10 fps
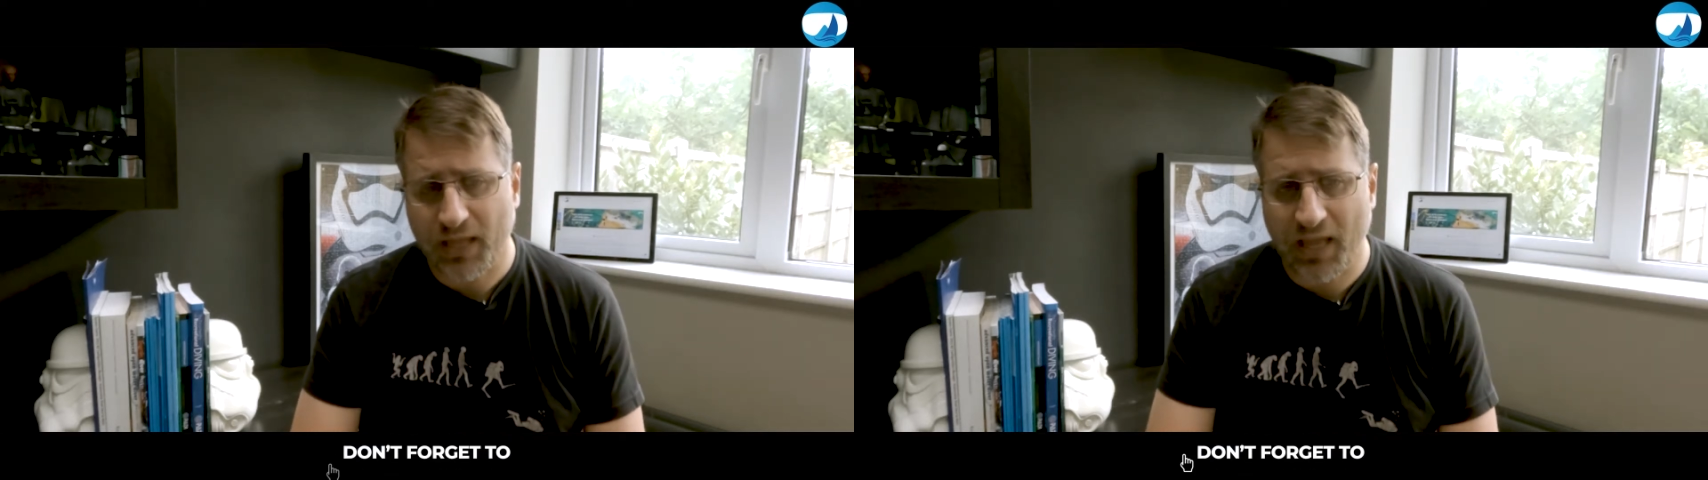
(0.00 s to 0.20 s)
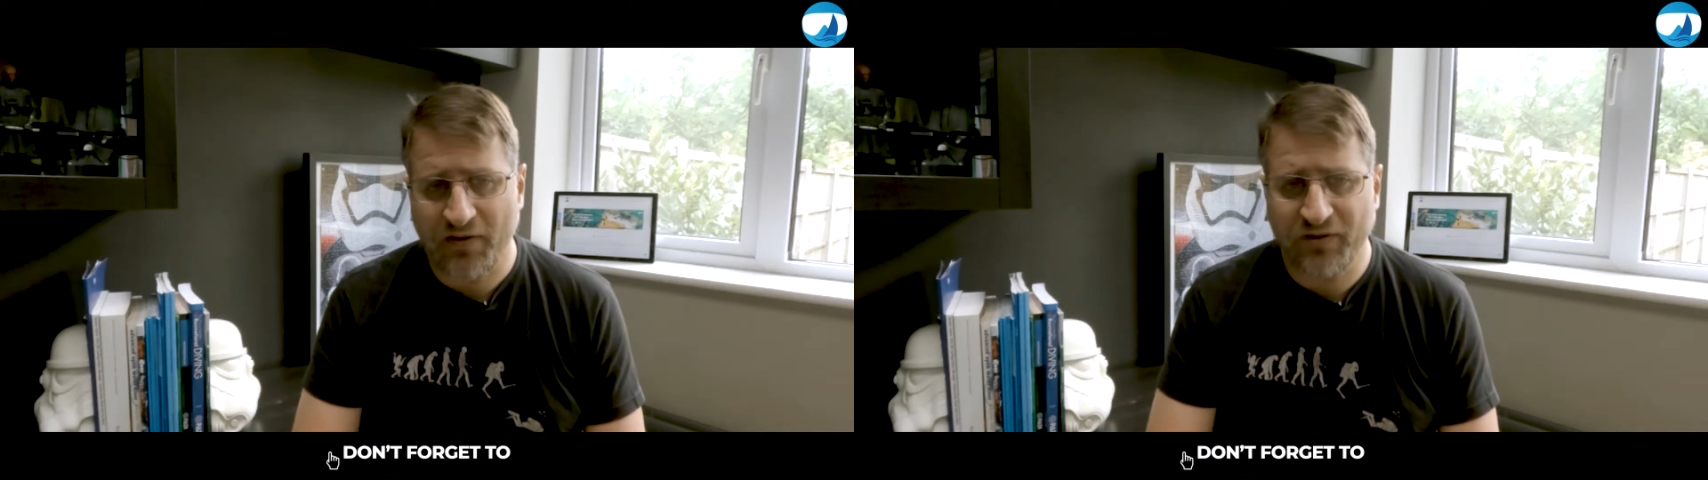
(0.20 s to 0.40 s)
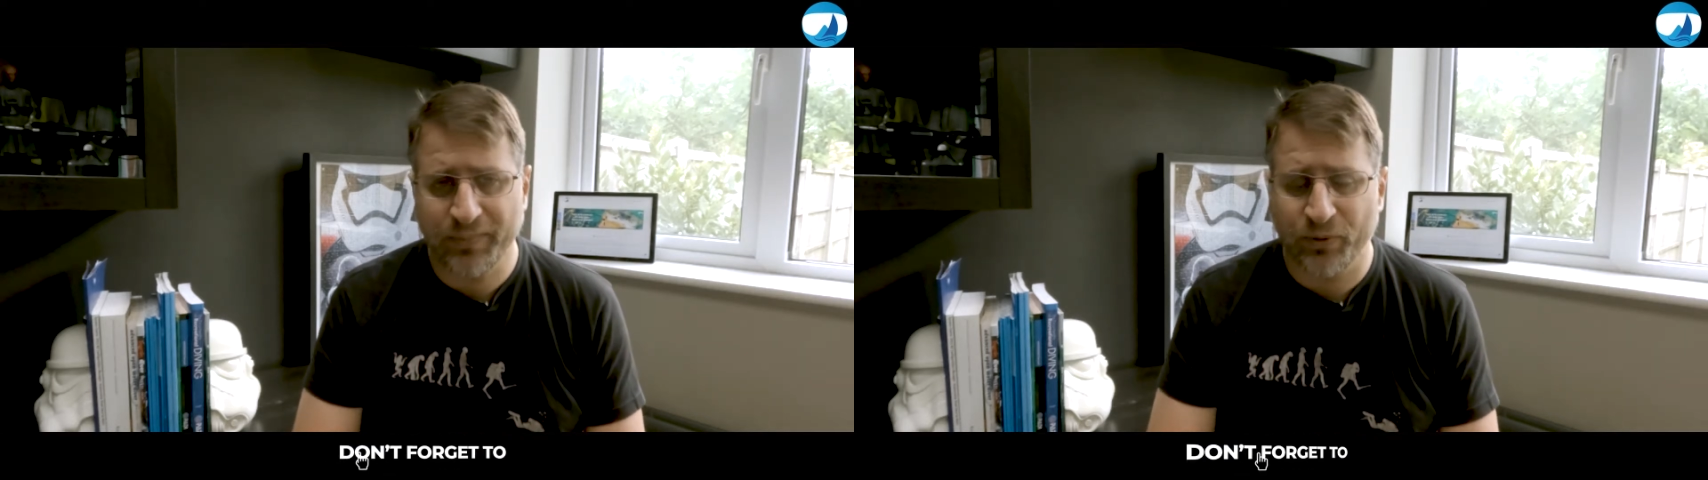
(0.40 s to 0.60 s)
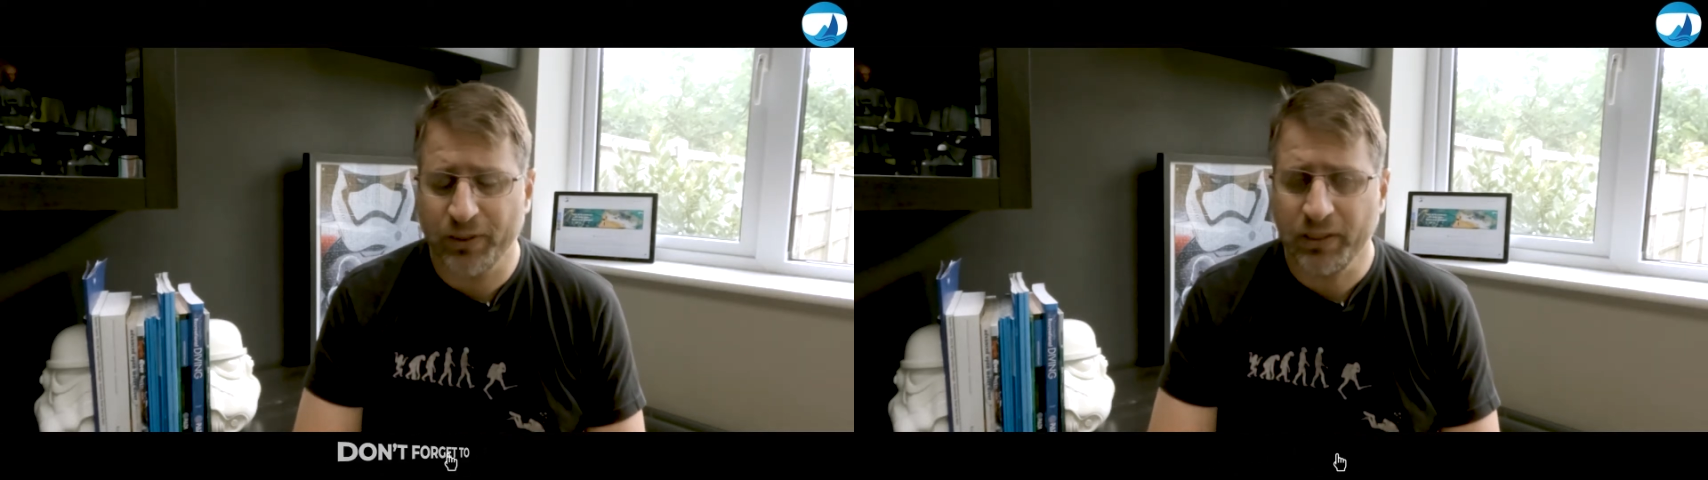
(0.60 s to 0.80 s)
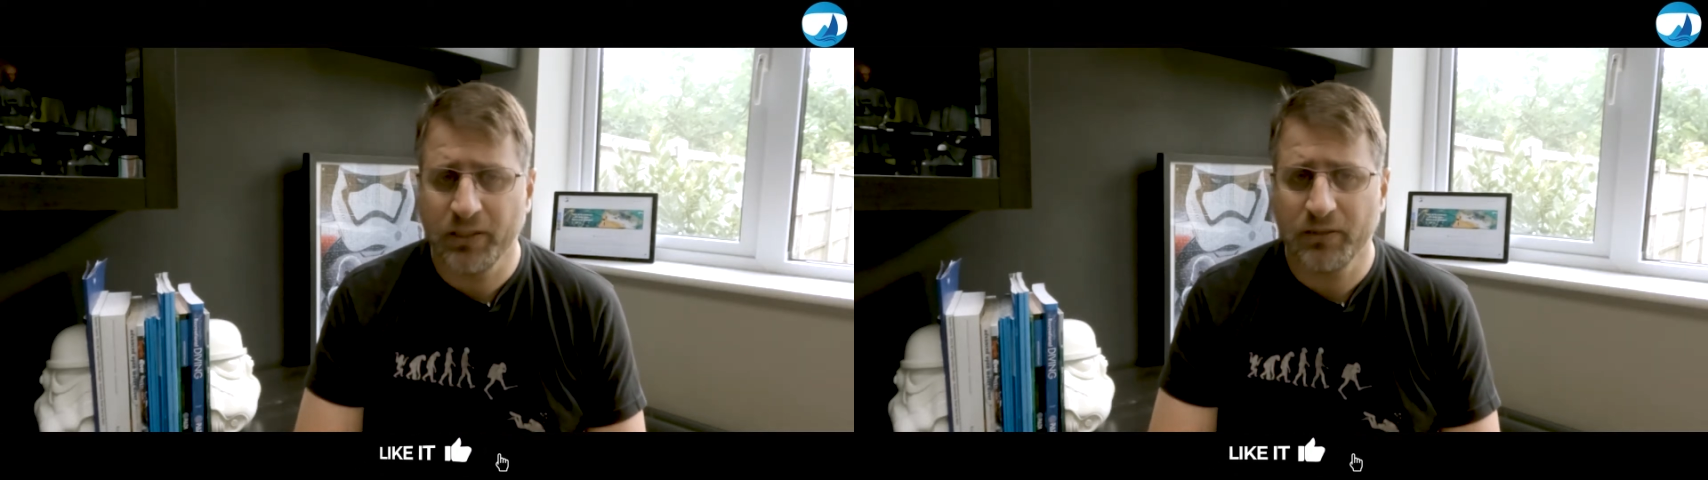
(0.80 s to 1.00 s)

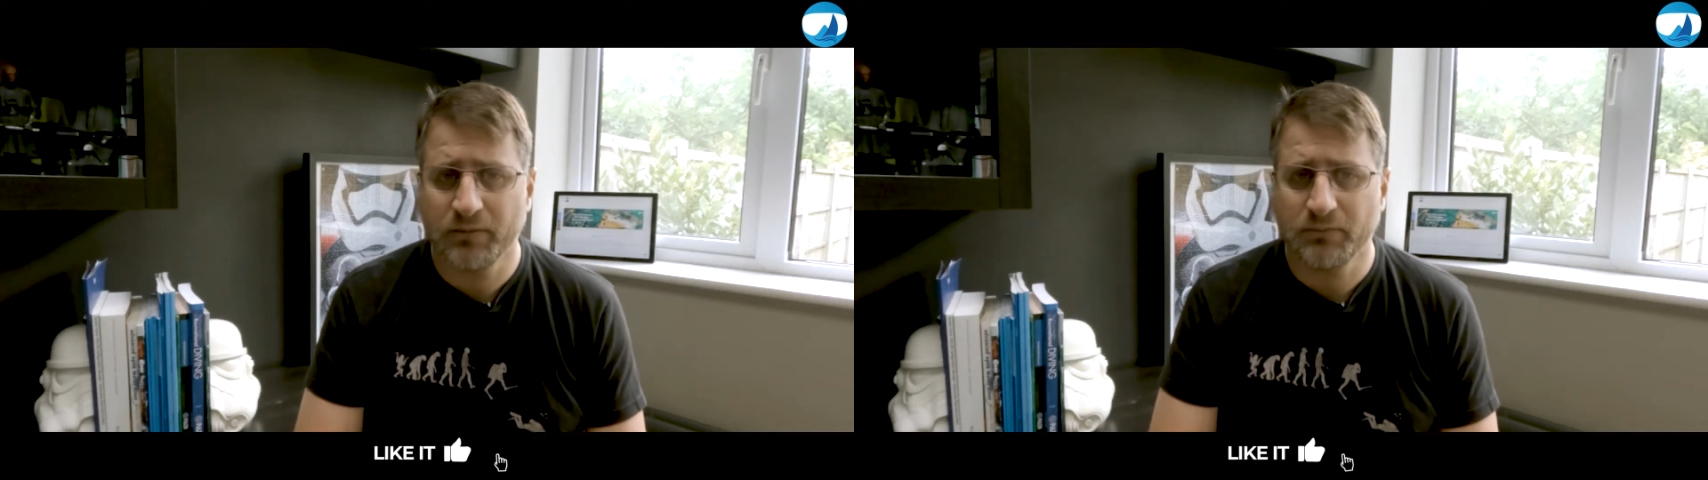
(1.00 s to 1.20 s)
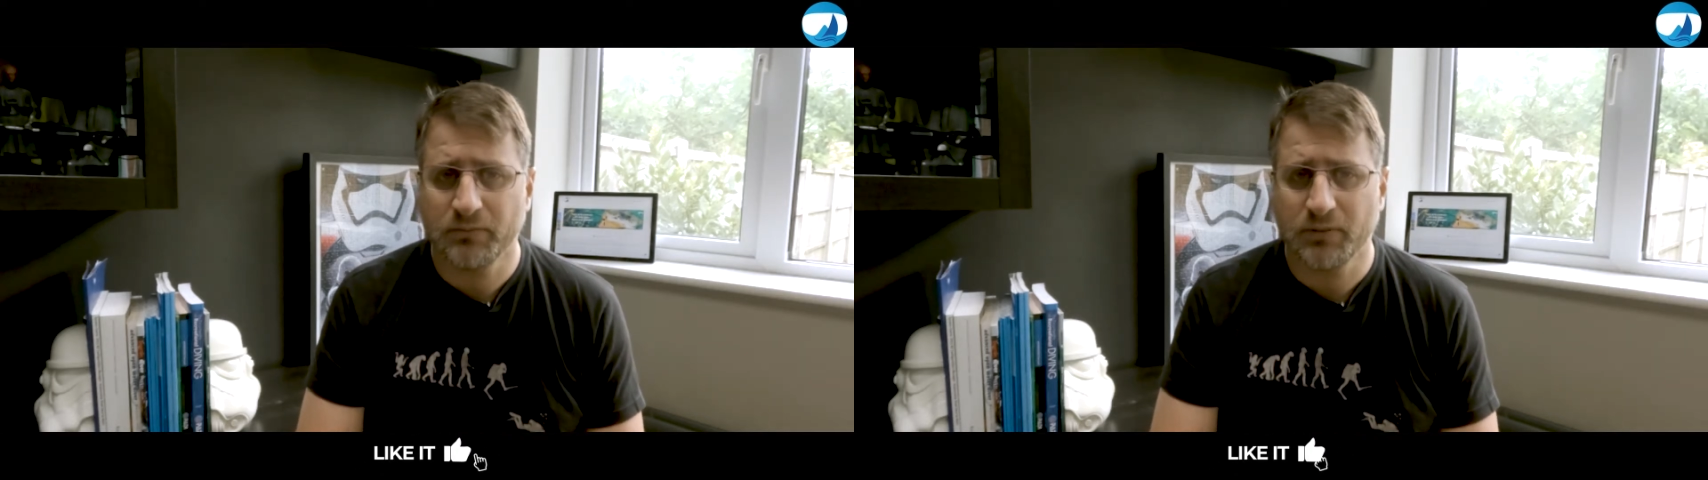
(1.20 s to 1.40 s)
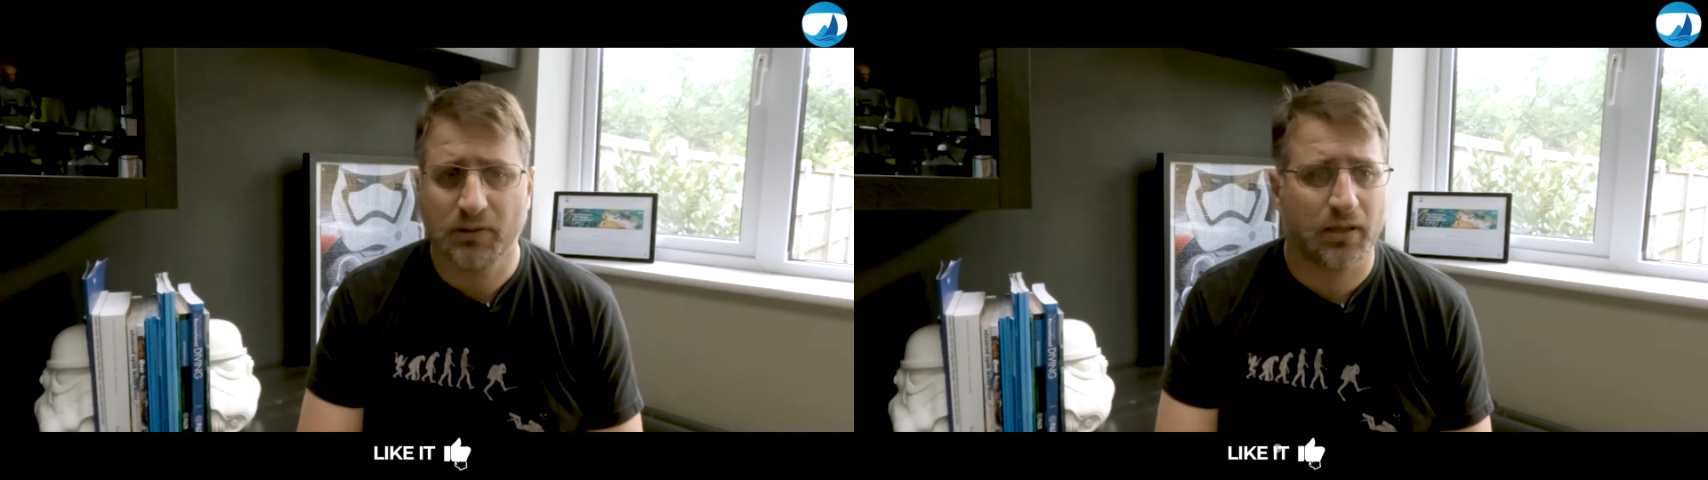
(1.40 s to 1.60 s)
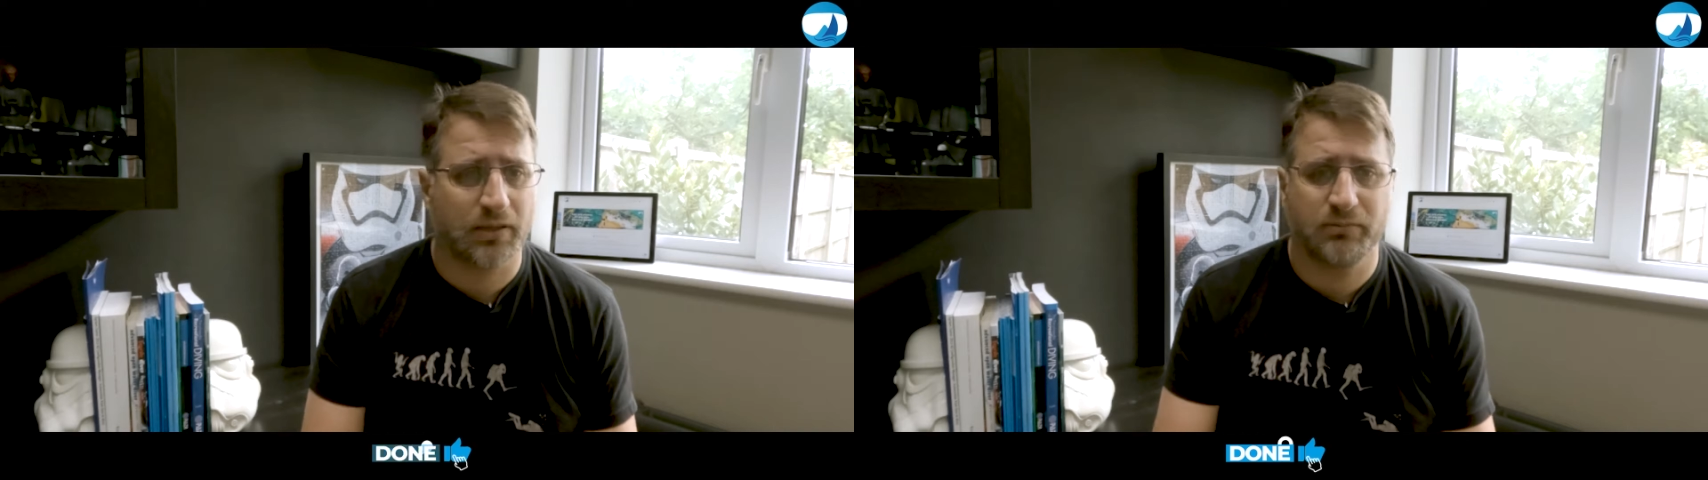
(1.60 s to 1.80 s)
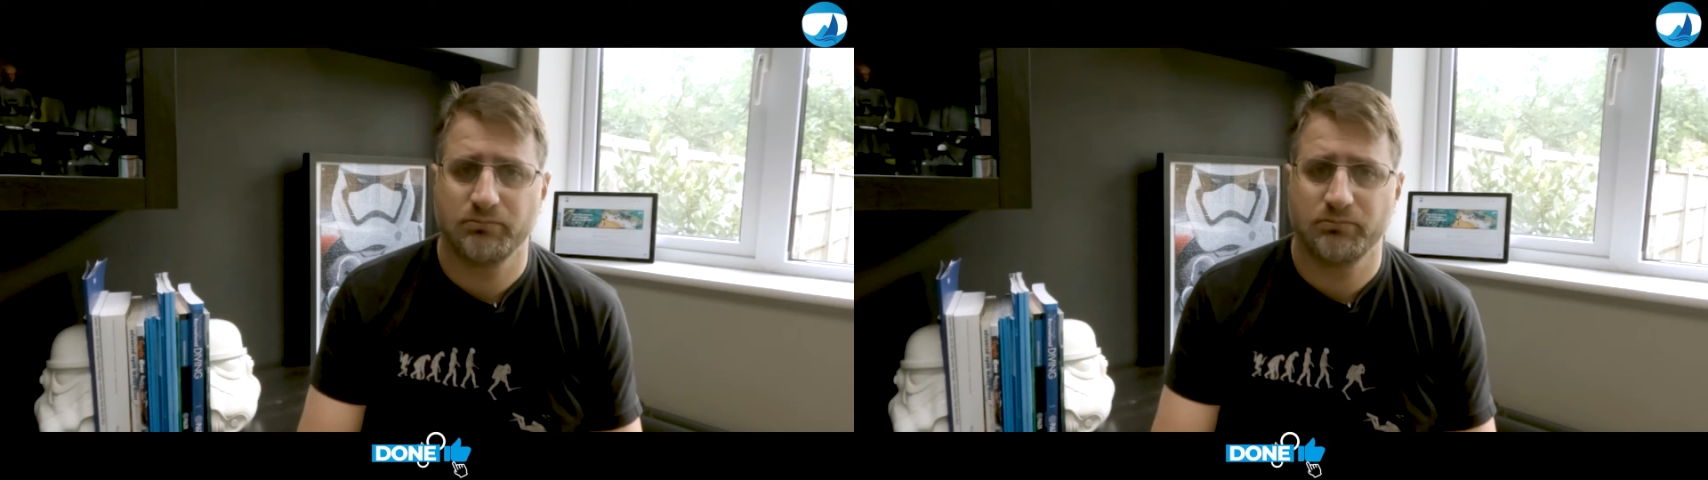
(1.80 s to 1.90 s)
everybody, like